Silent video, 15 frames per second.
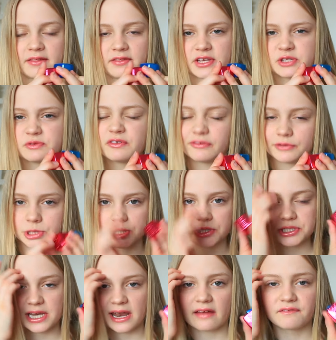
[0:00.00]
and these were
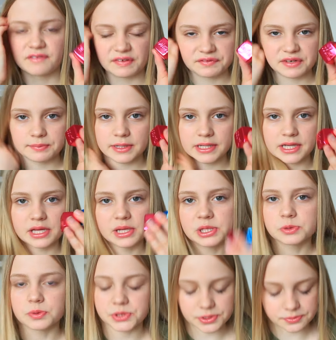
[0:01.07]
reduced to like 50p
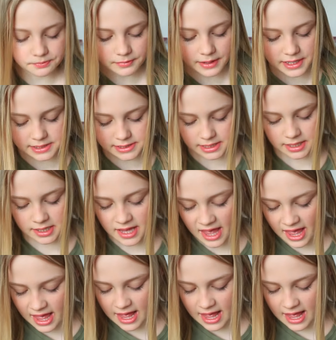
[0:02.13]
each, which is amazing.